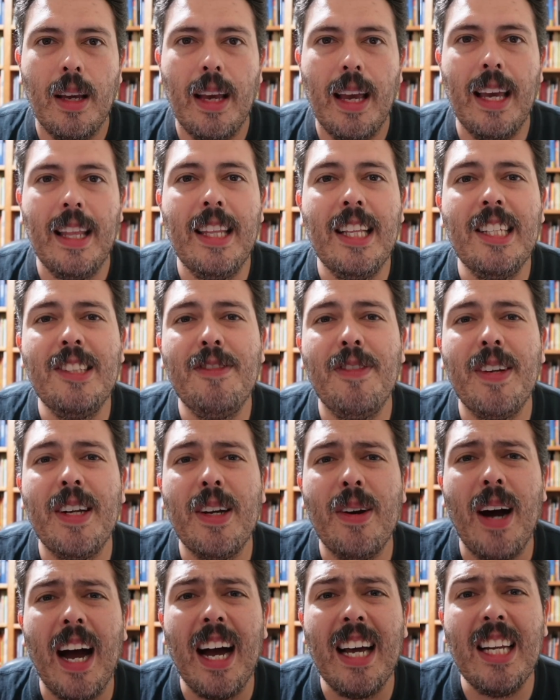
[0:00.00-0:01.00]
In this
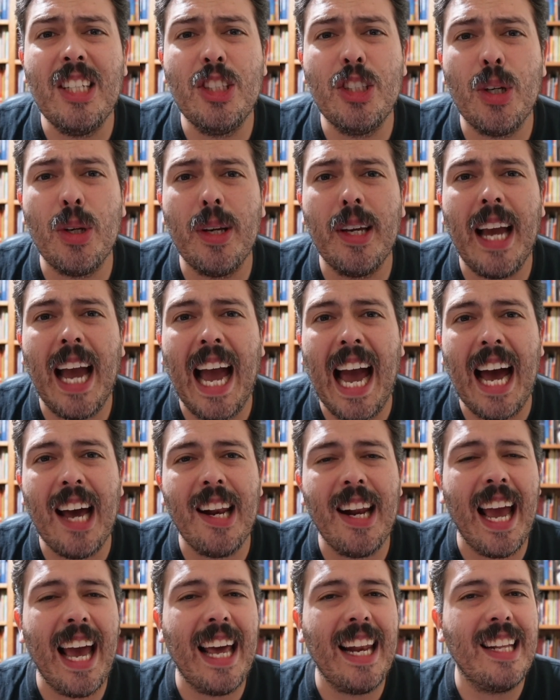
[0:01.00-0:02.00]
video, I'm going to show you how
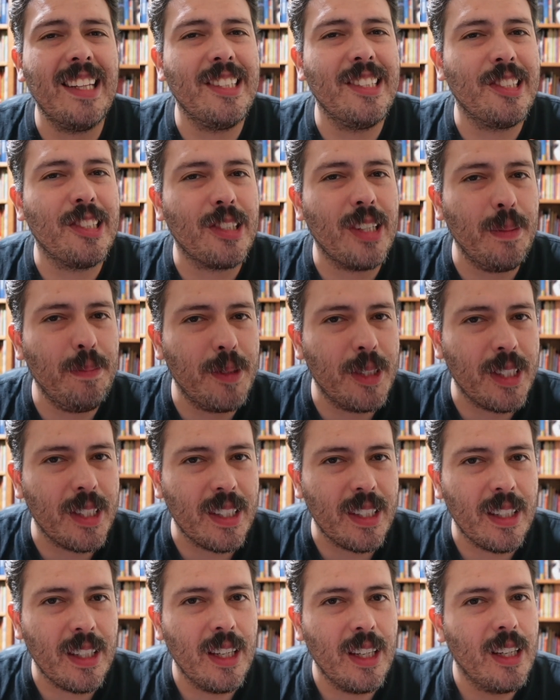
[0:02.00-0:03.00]
to add a
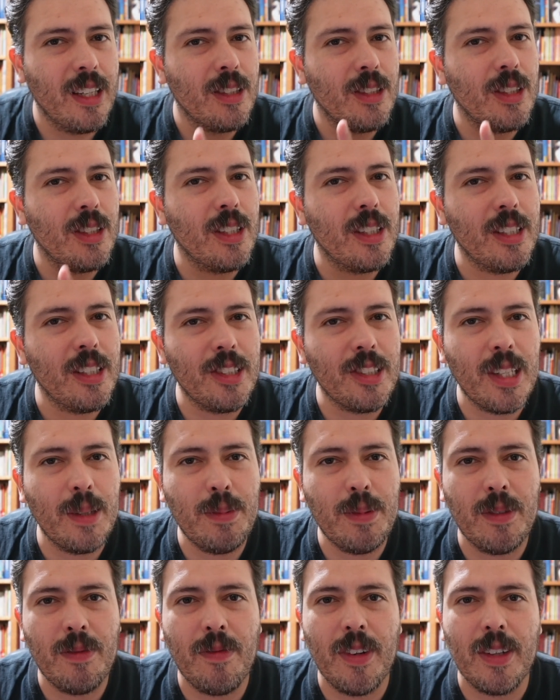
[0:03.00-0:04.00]
description to the
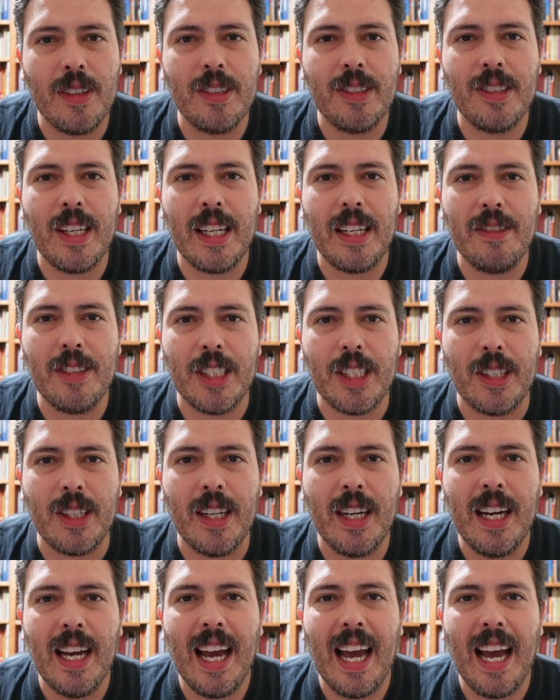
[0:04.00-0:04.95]
description field inside of Jira.